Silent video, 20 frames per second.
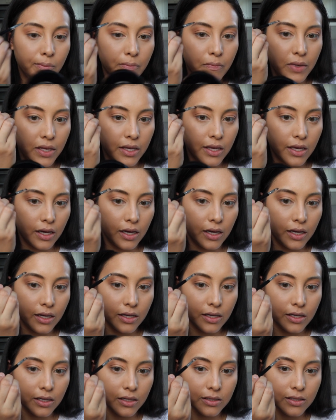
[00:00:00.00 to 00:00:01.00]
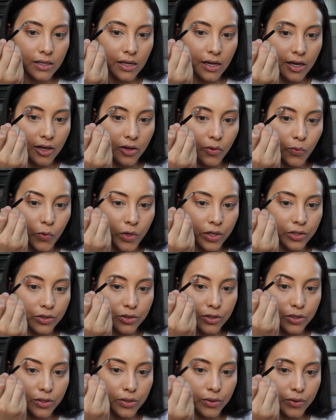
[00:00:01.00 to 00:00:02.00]
because I
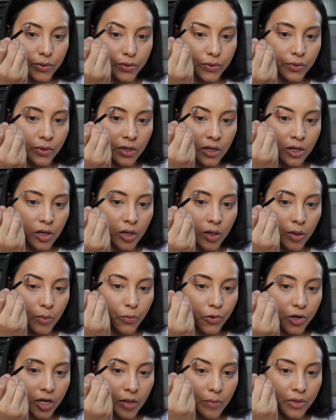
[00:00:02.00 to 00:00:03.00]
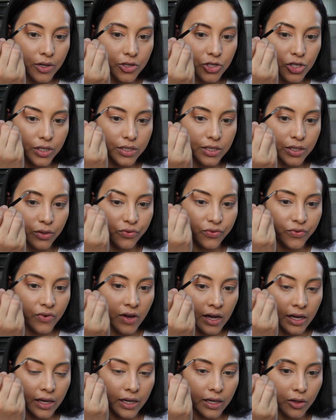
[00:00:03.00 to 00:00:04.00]
want to pretty much
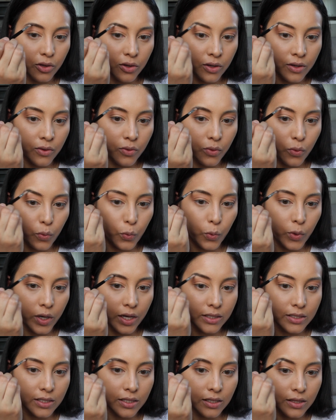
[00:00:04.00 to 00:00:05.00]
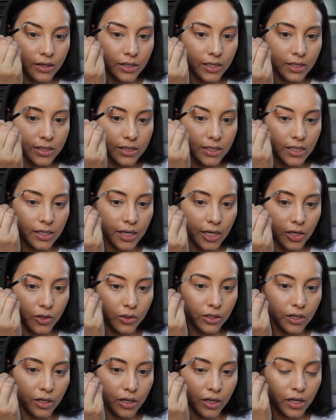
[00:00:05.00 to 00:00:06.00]
define what the
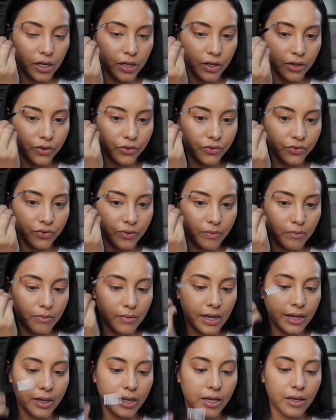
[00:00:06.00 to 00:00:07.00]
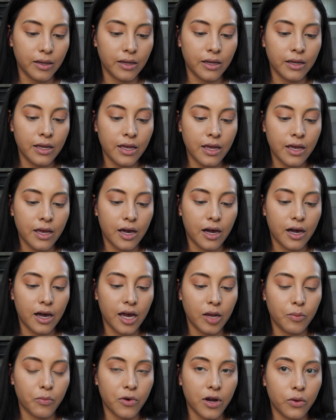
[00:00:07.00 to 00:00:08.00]
tail of my
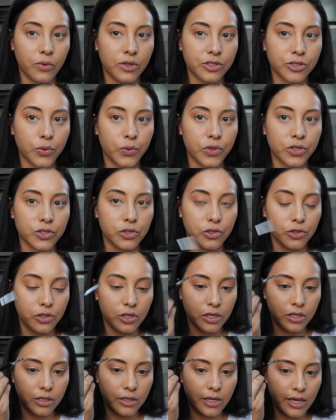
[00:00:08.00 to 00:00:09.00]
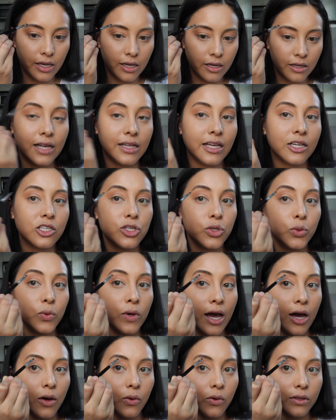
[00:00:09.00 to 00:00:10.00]
eyebrow is going to look like. I like
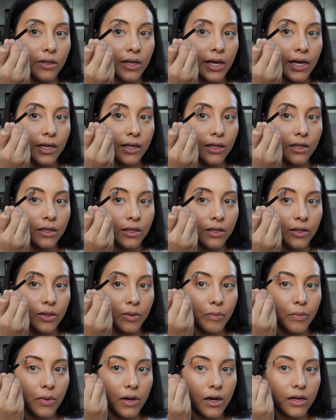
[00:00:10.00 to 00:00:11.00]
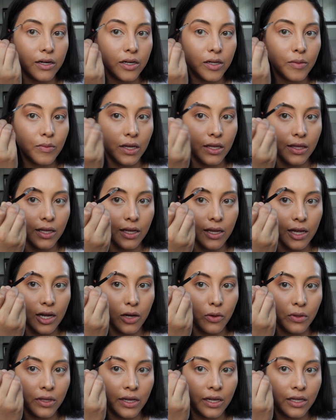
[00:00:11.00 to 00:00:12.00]
to outline the bottom and then
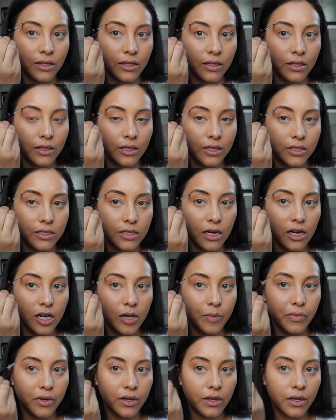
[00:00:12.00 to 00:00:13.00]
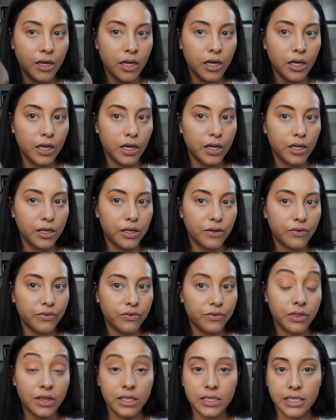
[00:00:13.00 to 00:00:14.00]
outline the top of
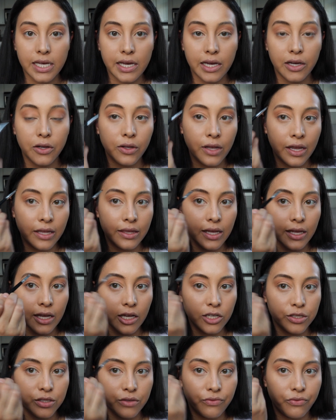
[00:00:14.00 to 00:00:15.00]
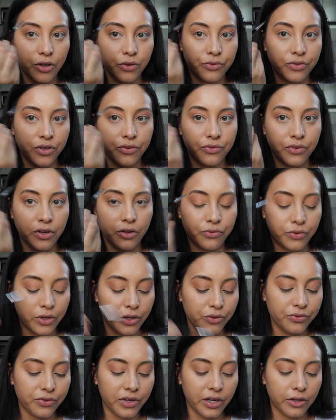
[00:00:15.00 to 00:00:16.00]
the tail, and then I
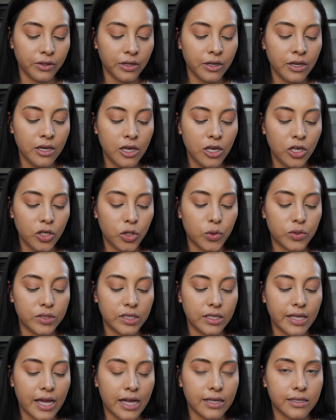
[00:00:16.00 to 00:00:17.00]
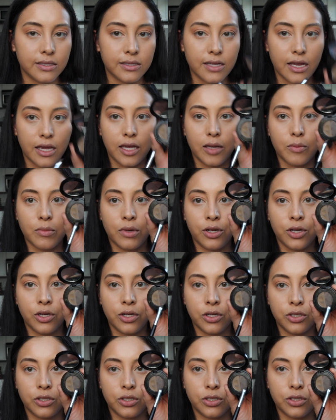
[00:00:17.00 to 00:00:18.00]
fill using that same
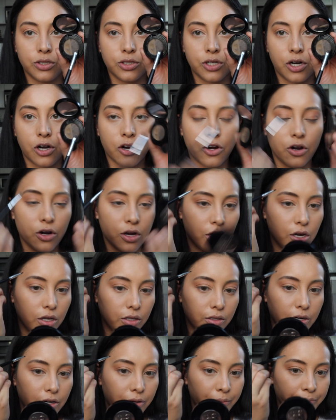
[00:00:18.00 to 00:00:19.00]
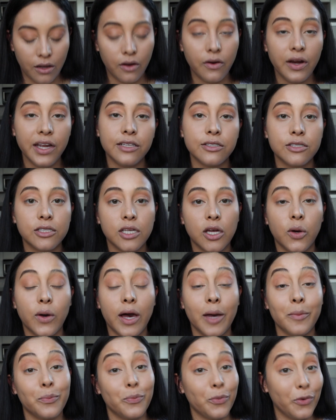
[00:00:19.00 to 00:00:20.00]
darker color. All right, so
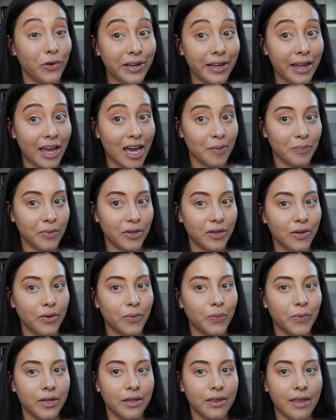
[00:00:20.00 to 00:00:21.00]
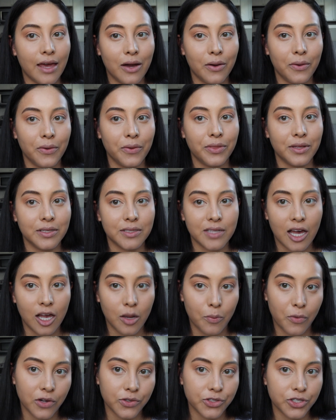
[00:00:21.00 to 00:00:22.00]
I'm pretty happy with how this
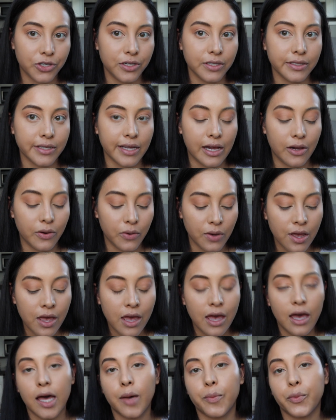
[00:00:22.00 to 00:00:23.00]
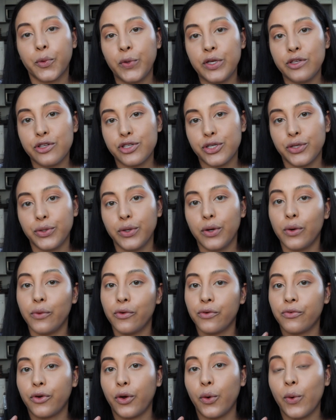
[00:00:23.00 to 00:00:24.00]
eyebrow turned out. I'm going
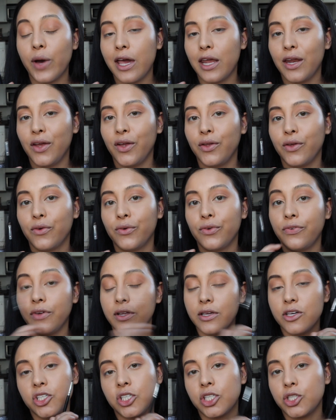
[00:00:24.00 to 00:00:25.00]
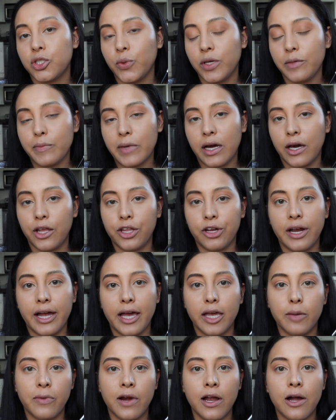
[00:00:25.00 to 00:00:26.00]
to go ahead and finish doing my other
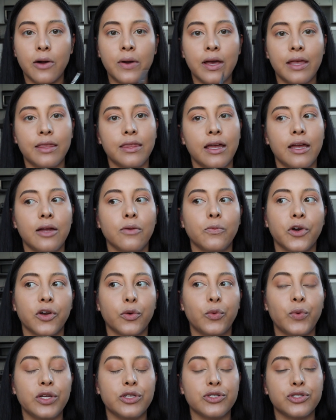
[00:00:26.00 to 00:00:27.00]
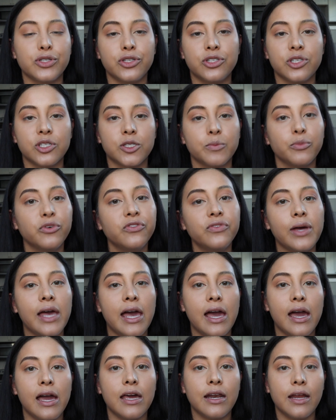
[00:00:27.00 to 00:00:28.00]
eyebrow, and then we're going to just move
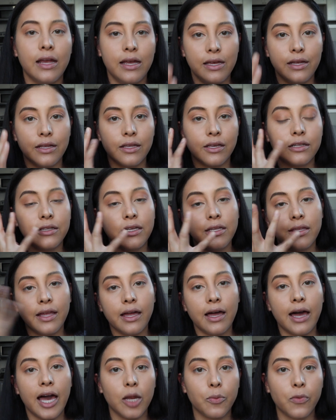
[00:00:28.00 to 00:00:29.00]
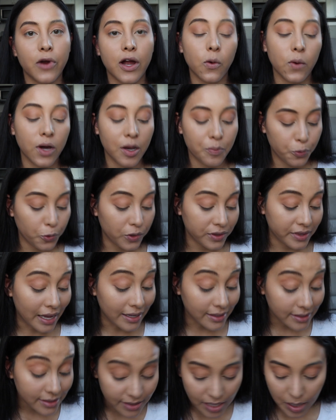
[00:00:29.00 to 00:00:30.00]
ahead and clean that eyebrow up with
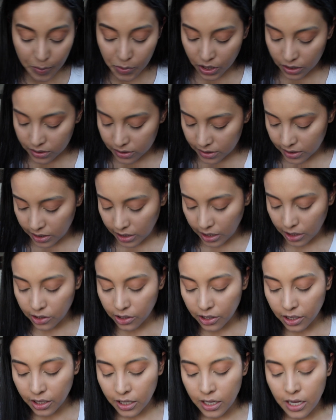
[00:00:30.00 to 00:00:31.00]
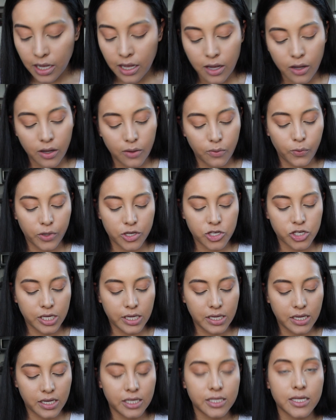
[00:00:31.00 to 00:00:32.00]
that same concealer, which
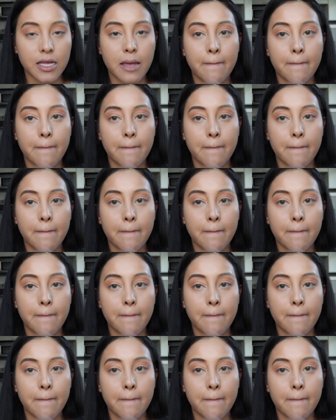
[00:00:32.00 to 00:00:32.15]
is